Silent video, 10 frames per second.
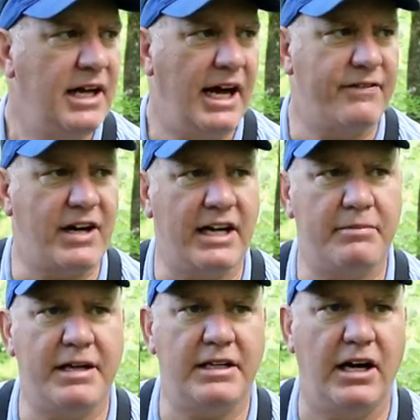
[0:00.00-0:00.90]
I've kind
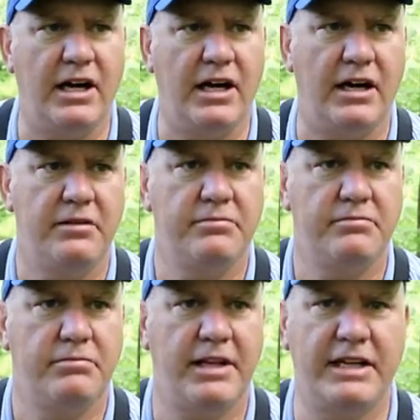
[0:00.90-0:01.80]
of been uh,
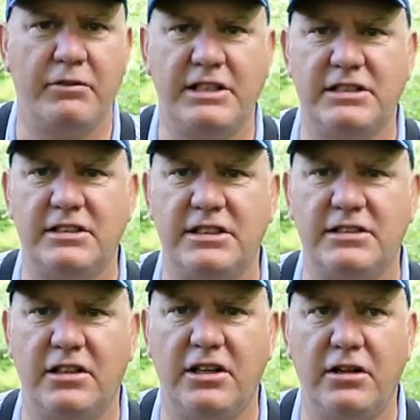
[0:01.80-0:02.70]
playing with this
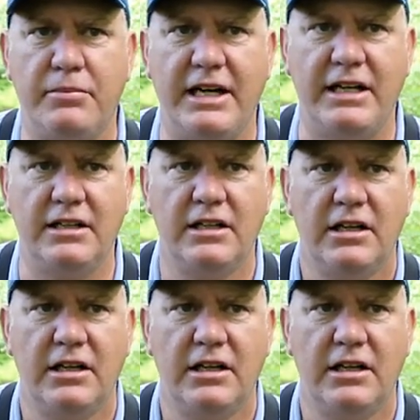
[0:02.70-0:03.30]
list a little bit.